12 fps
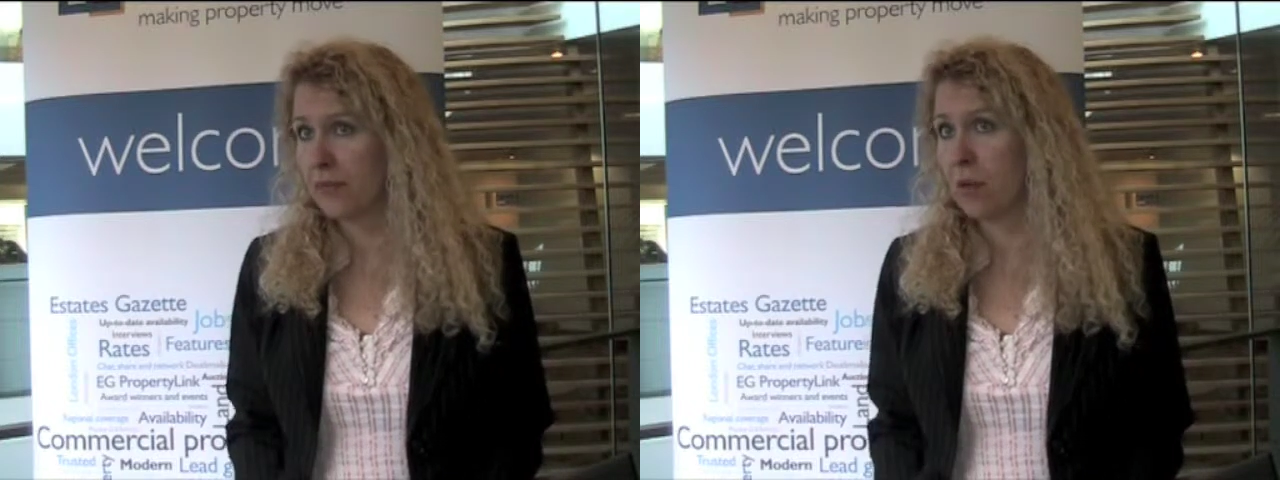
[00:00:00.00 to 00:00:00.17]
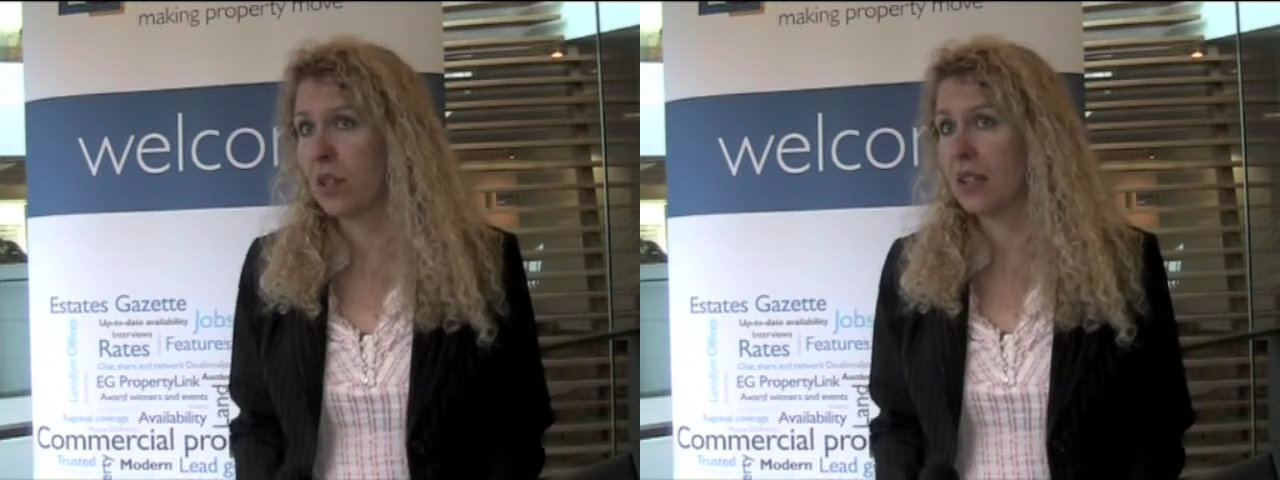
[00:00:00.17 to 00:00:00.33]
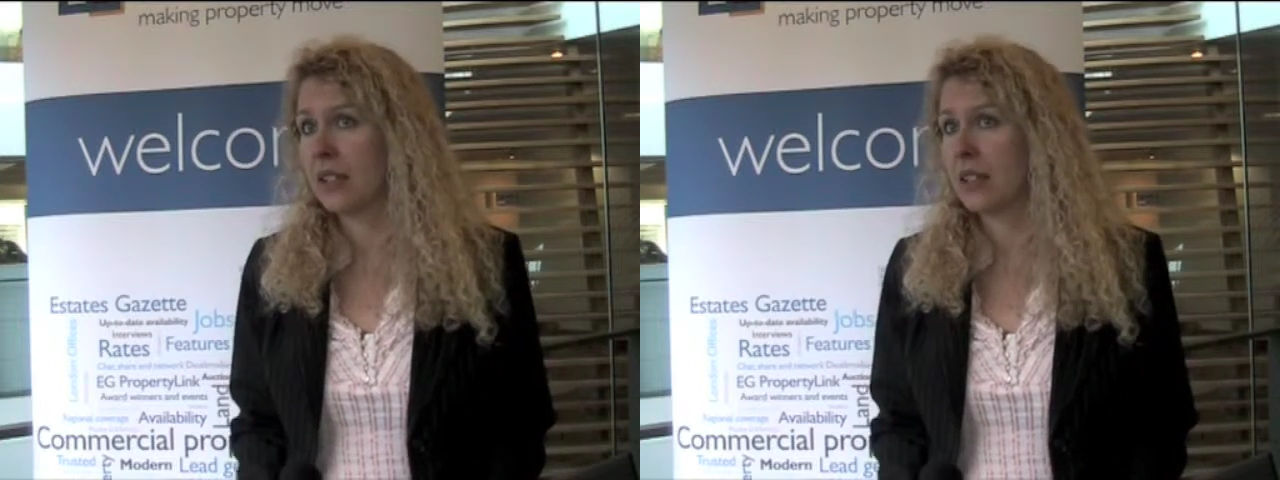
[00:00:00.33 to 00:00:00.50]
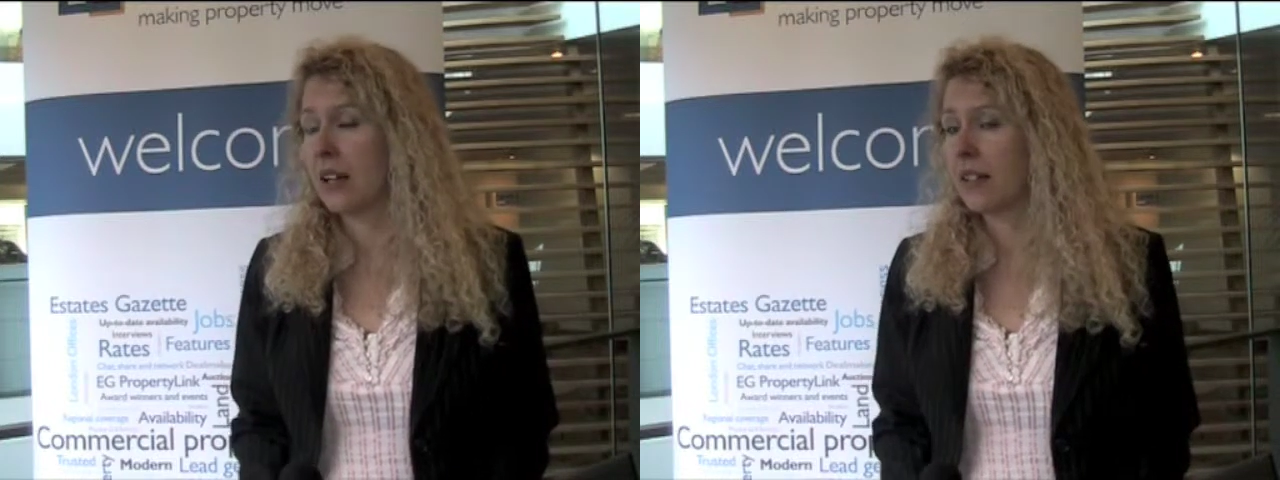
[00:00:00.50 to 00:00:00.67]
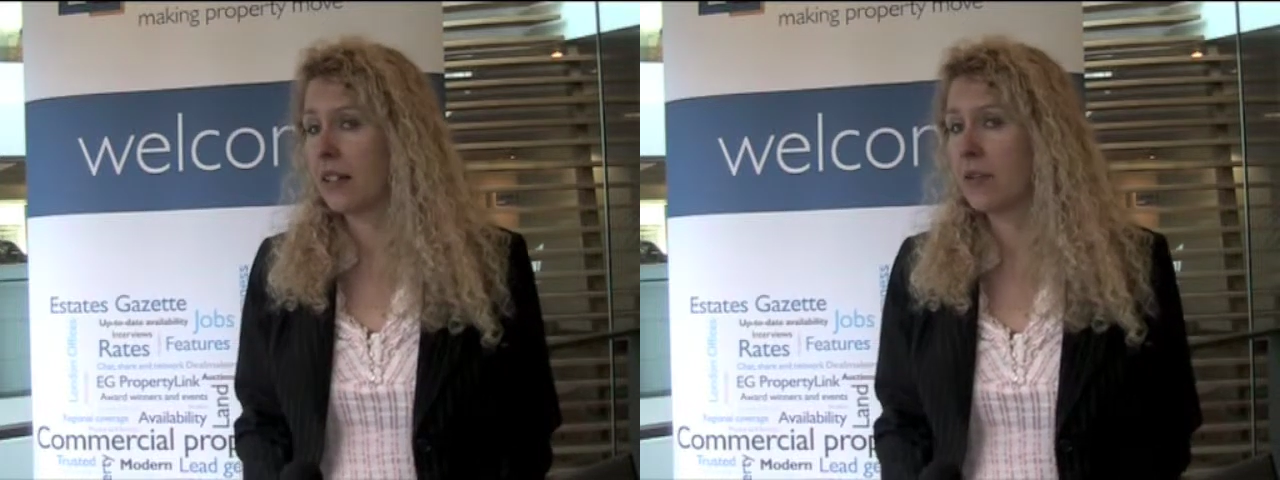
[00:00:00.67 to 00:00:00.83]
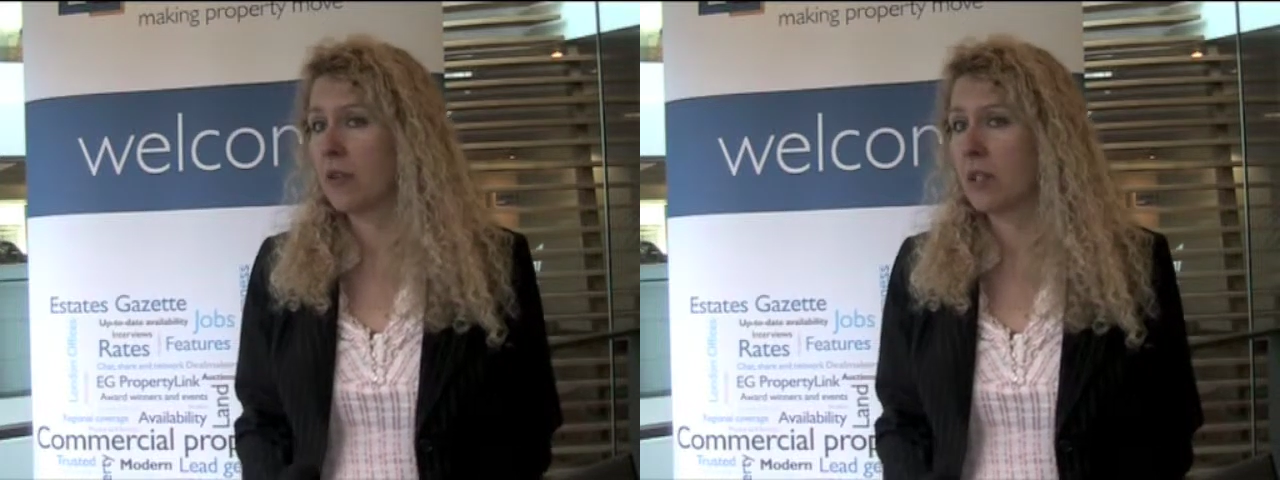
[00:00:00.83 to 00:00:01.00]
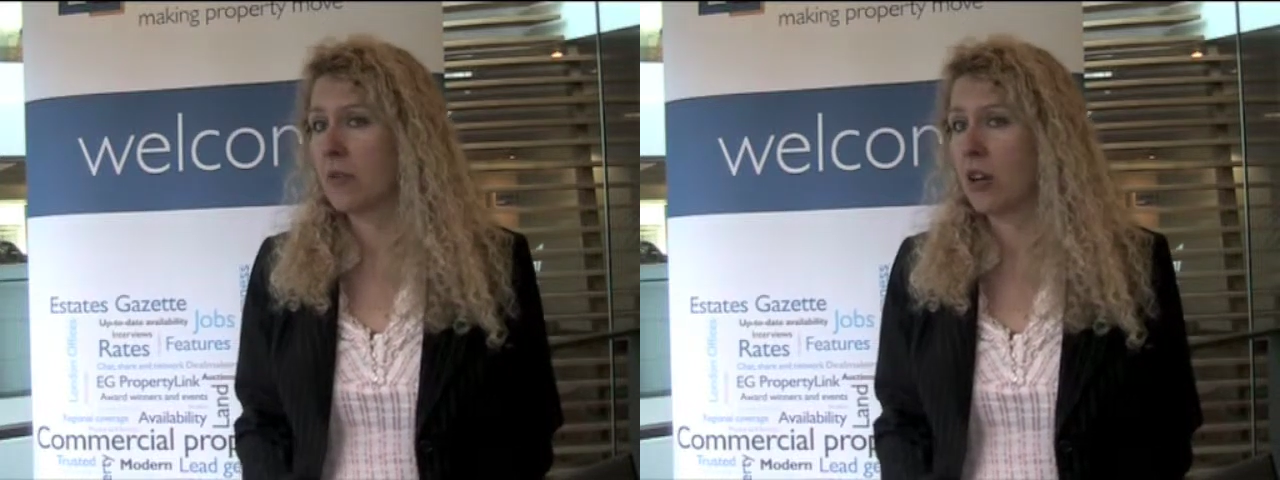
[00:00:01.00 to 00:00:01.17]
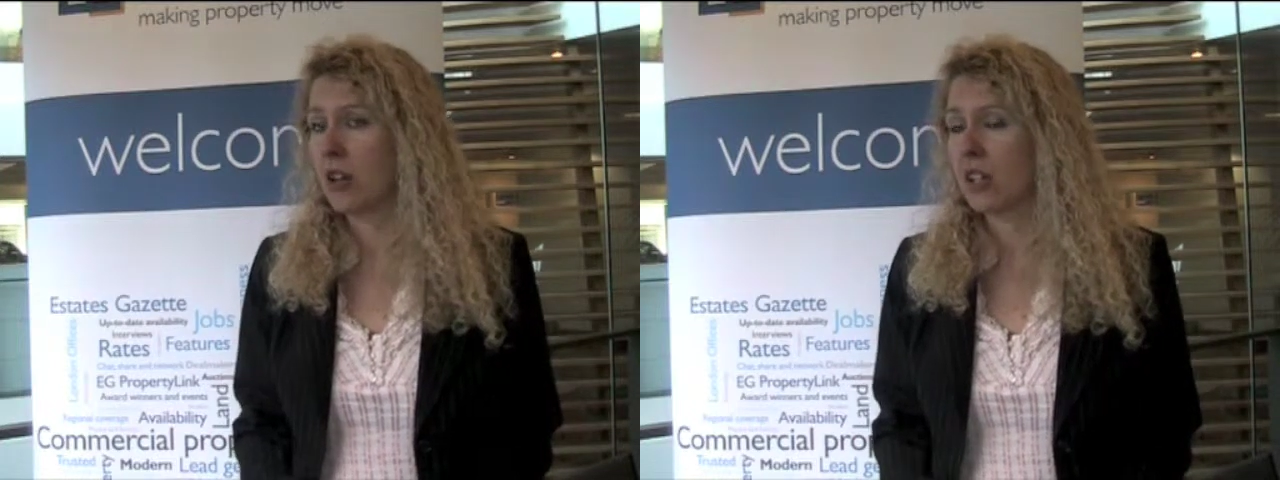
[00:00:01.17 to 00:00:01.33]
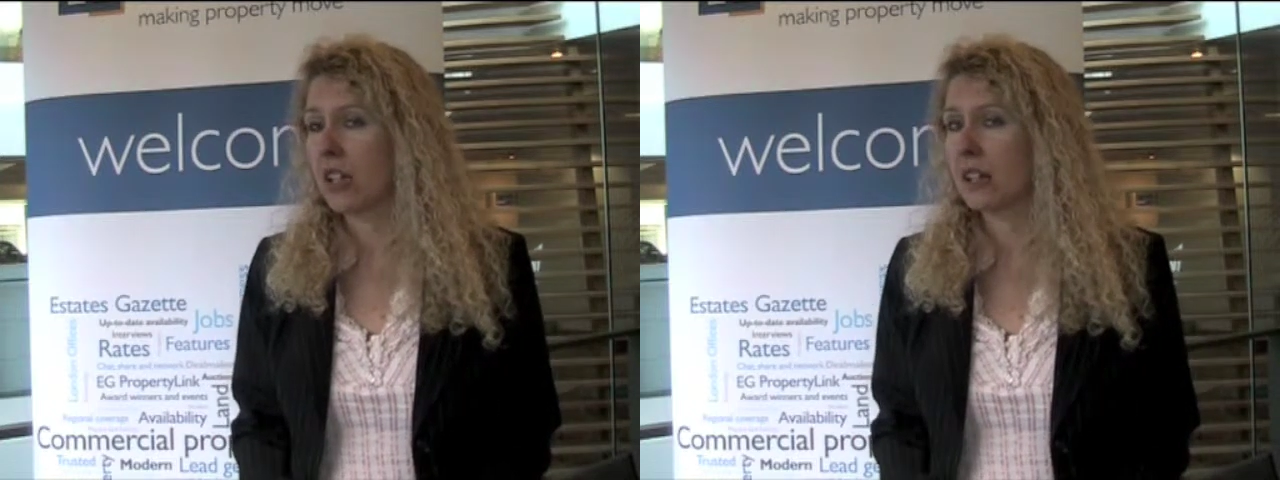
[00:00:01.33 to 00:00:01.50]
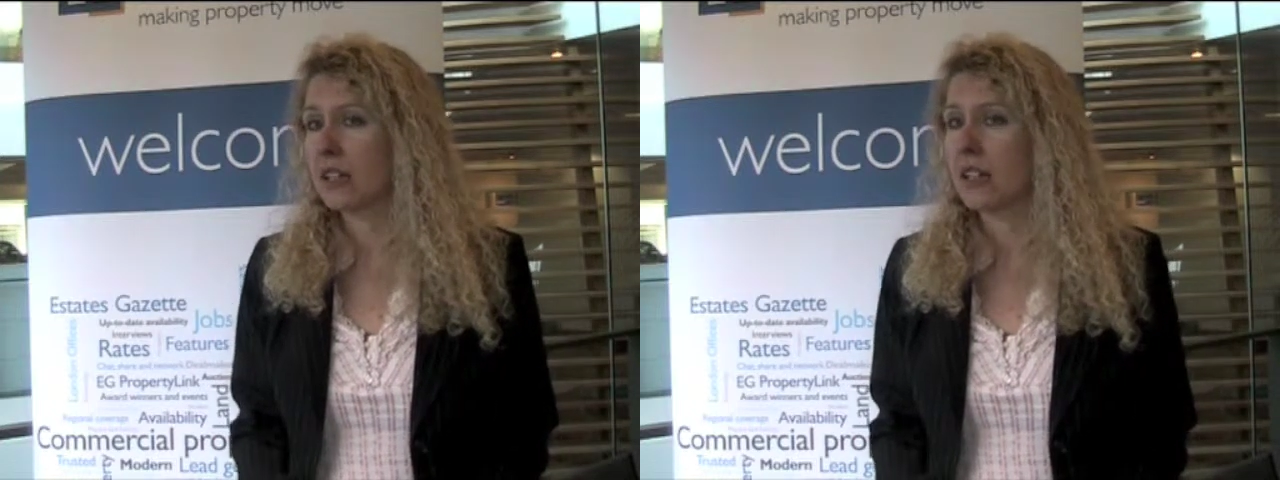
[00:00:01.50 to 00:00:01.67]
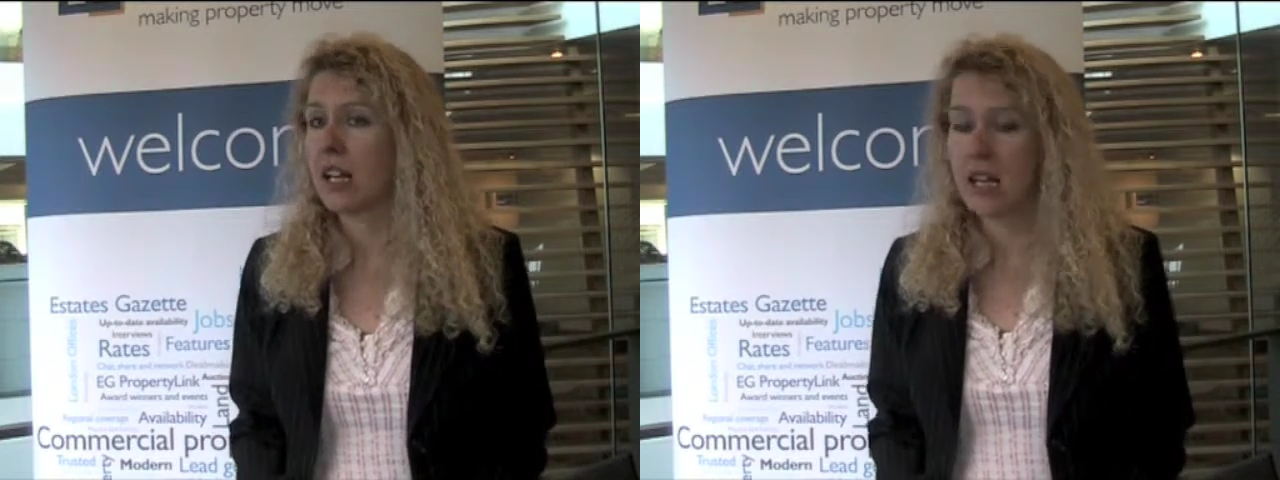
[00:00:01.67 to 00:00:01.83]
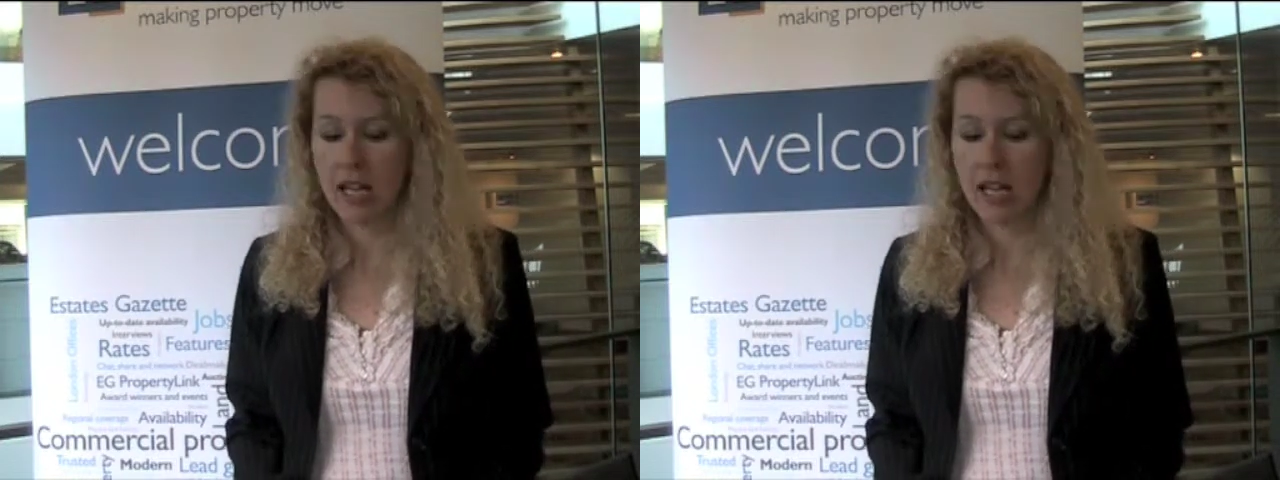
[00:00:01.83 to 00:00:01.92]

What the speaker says: whereas other three markets,